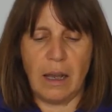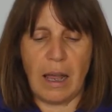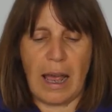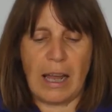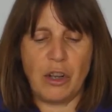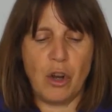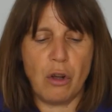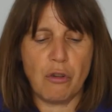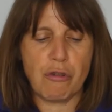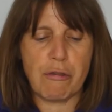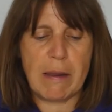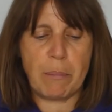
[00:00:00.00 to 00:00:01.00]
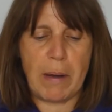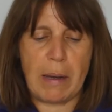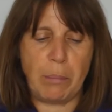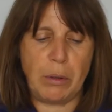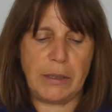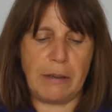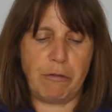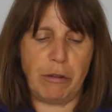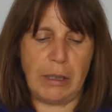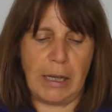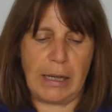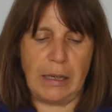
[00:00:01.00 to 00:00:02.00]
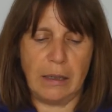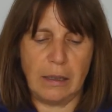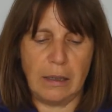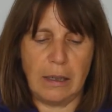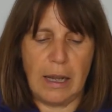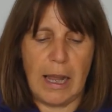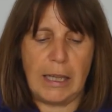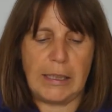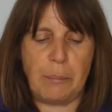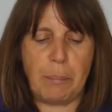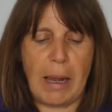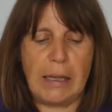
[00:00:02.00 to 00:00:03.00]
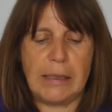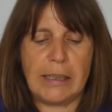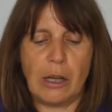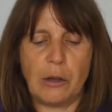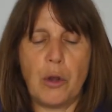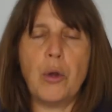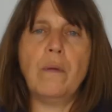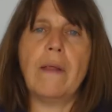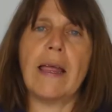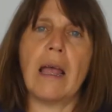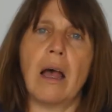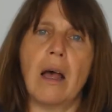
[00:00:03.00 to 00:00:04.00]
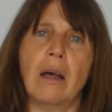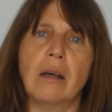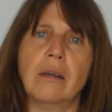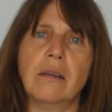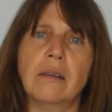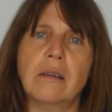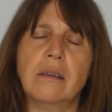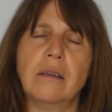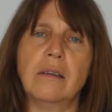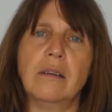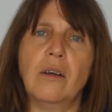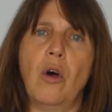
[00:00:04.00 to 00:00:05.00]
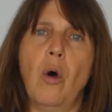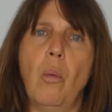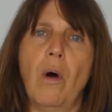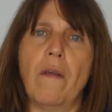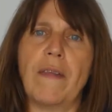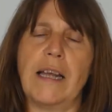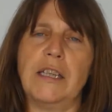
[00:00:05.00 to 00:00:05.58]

and not treat people differently depending on who they are or what they